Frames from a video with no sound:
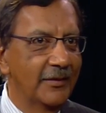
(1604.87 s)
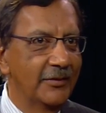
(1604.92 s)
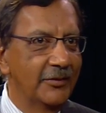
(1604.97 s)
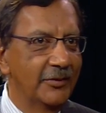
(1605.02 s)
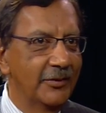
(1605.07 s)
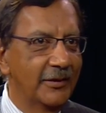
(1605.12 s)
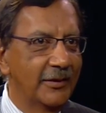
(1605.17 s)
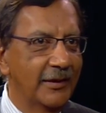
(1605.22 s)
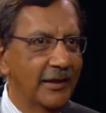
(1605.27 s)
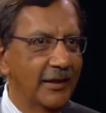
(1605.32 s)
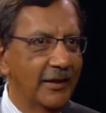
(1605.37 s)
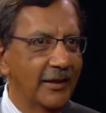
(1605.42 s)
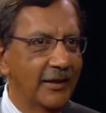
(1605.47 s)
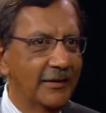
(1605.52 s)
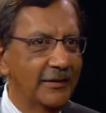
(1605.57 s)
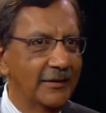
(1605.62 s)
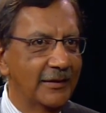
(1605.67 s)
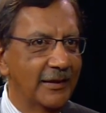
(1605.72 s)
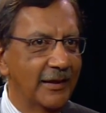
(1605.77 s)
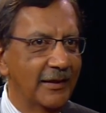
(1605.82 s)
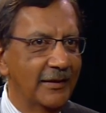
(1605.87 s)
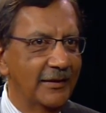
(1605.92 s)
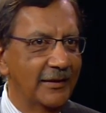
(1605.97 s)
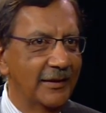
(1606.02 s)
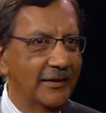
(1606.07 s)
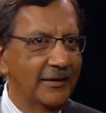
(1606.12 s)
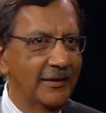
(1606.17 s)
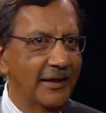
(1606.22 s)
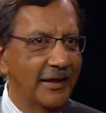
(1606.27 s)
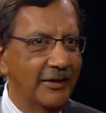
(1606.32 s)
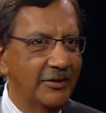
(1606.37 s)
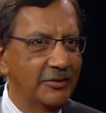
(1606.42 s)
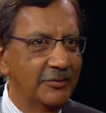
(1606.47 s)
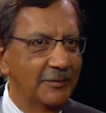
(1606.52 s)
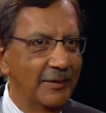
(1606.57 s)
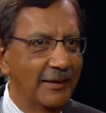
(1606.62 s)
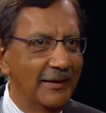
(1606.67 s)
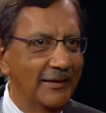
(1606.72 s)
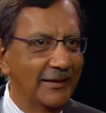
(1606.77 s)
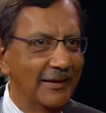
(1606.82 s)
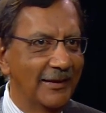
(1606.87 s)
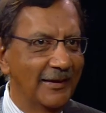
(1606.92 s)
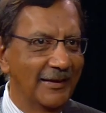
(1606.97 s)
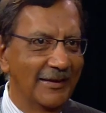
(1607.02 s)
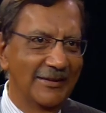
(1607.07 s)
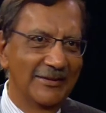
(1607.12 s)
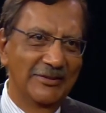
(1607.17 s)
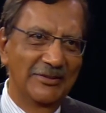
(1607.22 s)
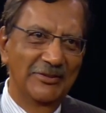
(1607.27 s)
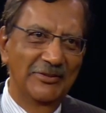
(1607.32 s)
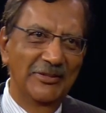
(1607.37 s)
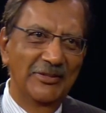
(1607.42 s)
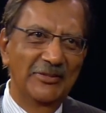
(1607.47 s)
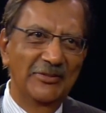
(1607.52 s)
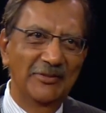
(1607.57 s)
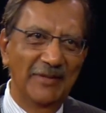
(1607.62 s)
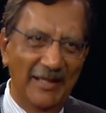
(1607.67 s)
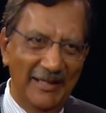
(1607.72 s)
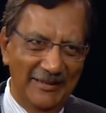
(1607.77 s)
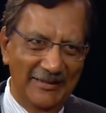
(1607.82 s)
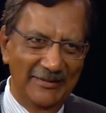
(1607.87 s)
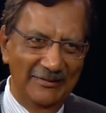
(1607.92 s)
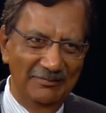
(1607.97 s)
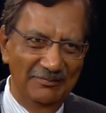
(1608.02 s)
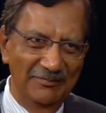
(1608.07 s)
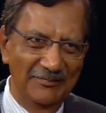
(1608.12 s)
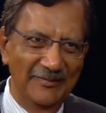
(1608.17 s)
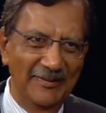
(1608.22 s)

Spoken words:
You cannot get engagement unless you attract them.